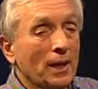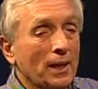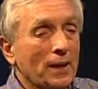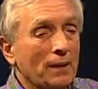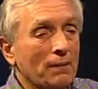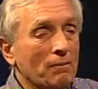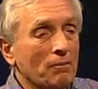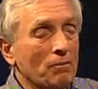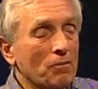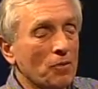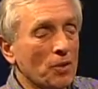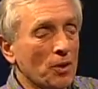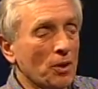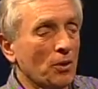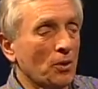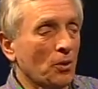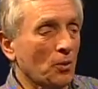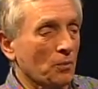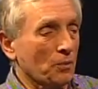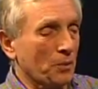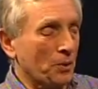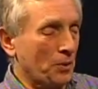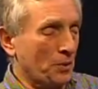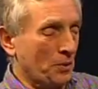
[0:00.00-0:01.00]
And, you
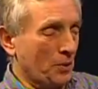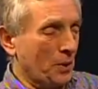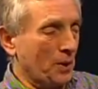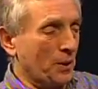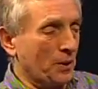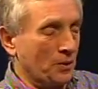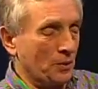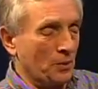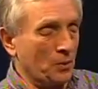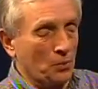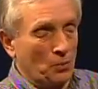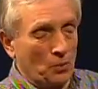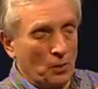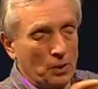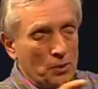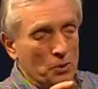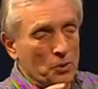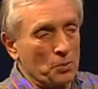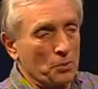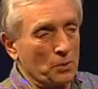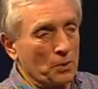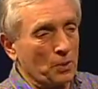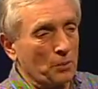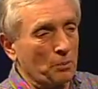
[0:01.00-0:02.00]
know, you think of the ones
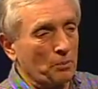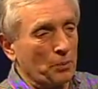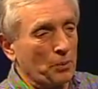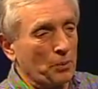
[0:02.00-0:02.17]
with the